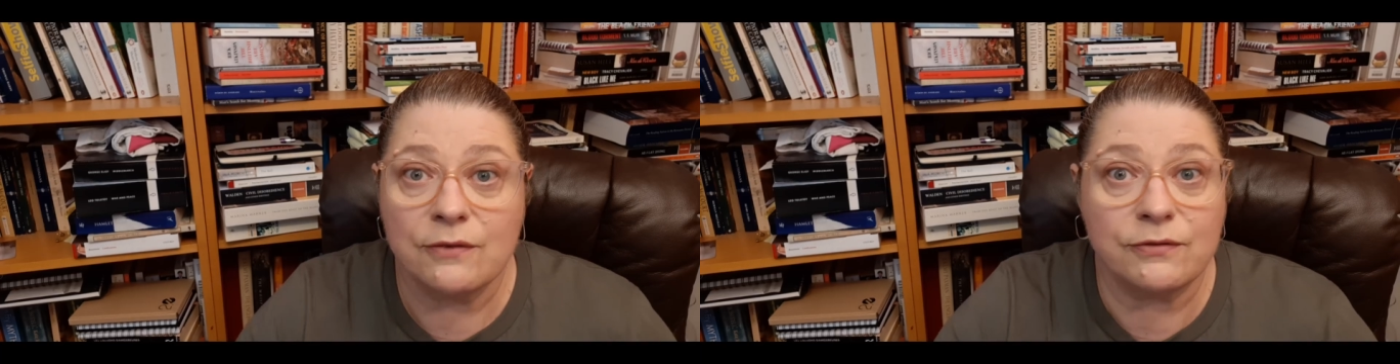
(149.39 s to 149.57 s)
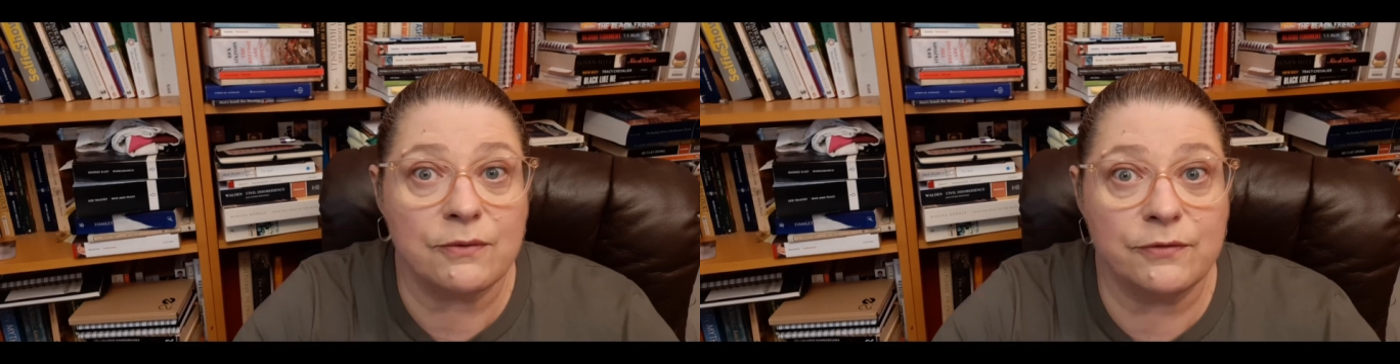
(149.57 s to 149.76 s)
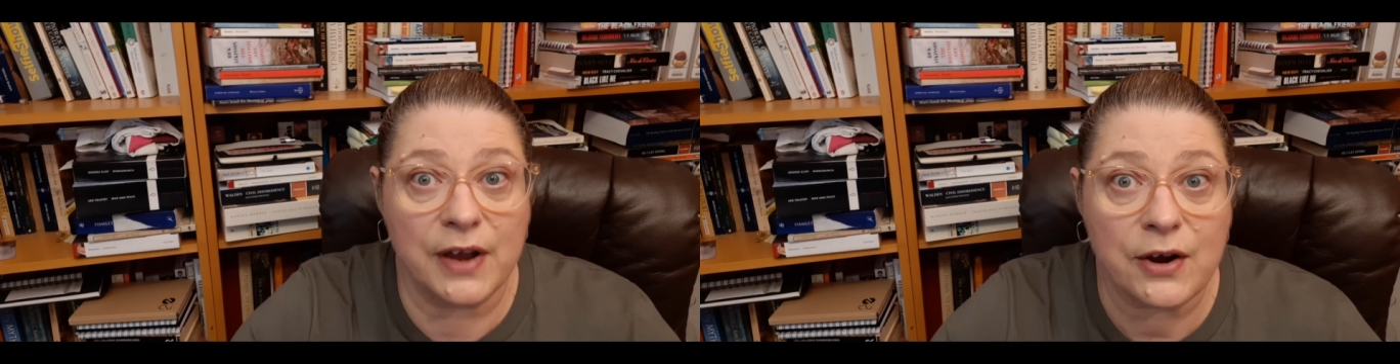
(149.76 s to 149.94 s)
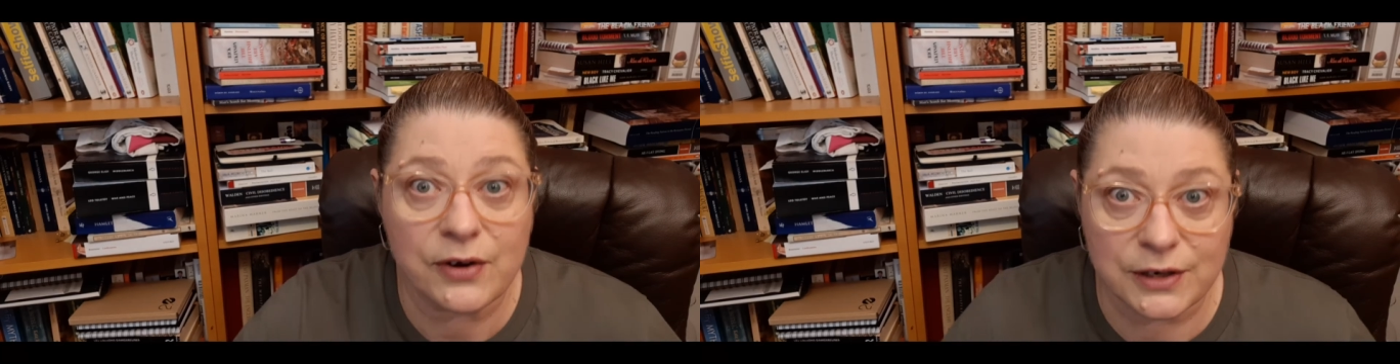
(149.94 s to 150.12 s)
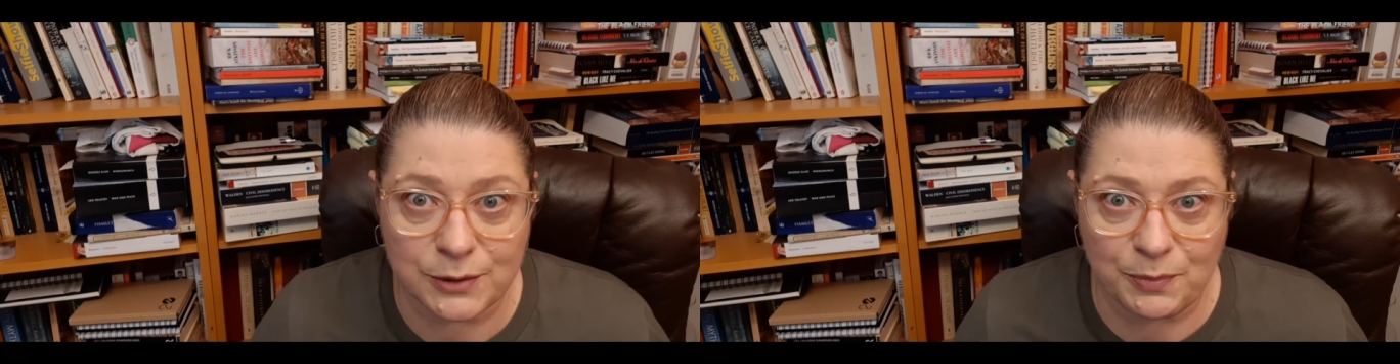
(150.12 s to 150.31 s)
from
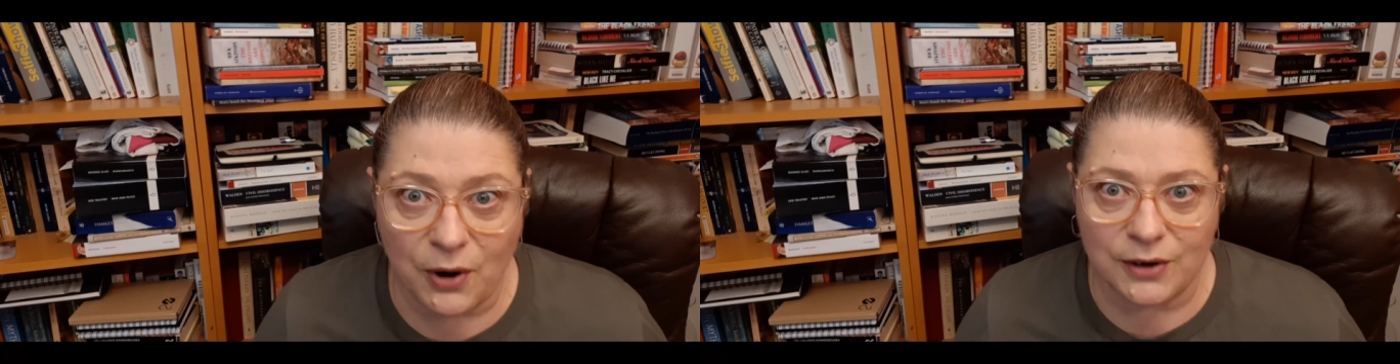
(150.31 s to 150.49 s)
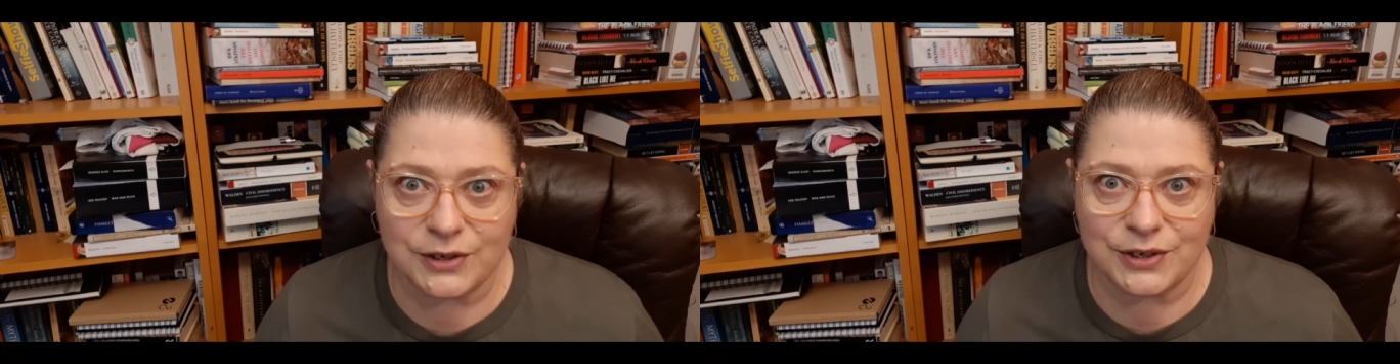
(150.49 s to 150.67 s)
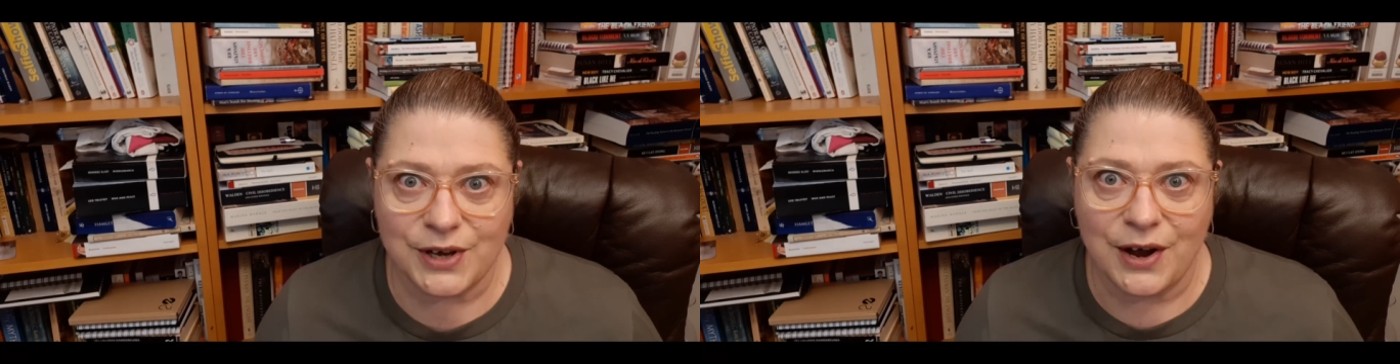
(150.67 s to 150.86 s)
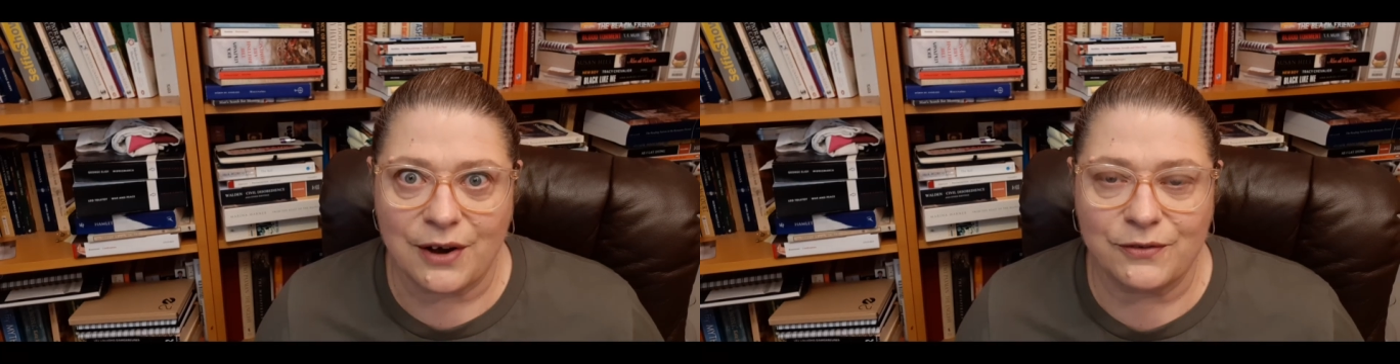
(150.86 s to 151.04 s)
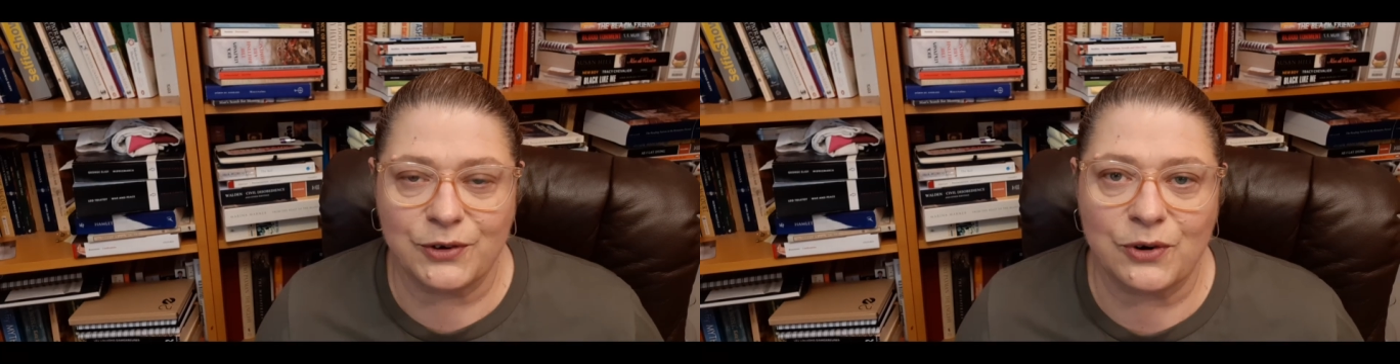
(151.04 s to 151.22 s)
various parts
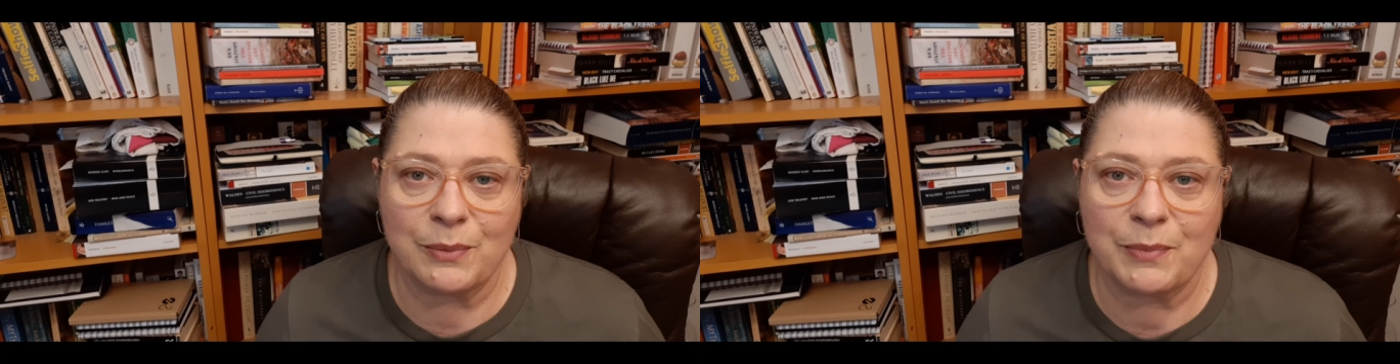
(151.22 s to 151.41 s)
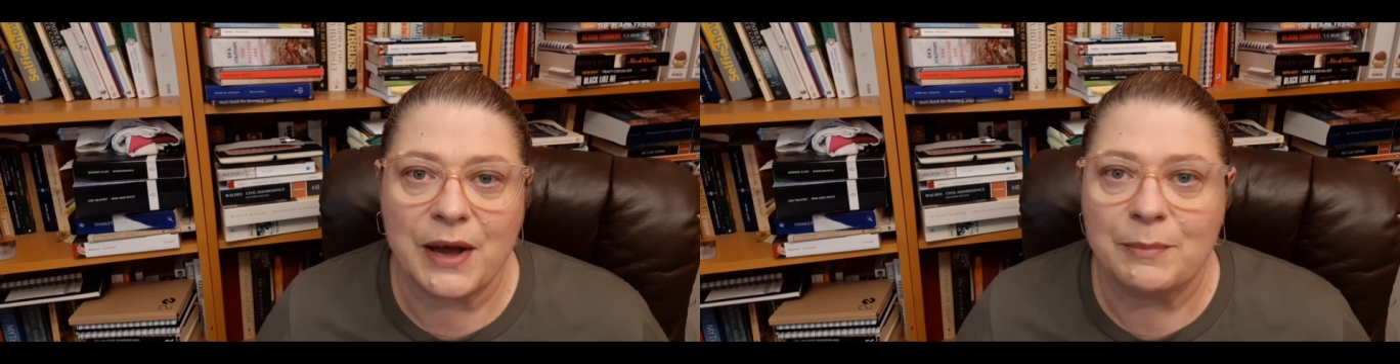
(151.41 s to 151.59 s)
of Europe,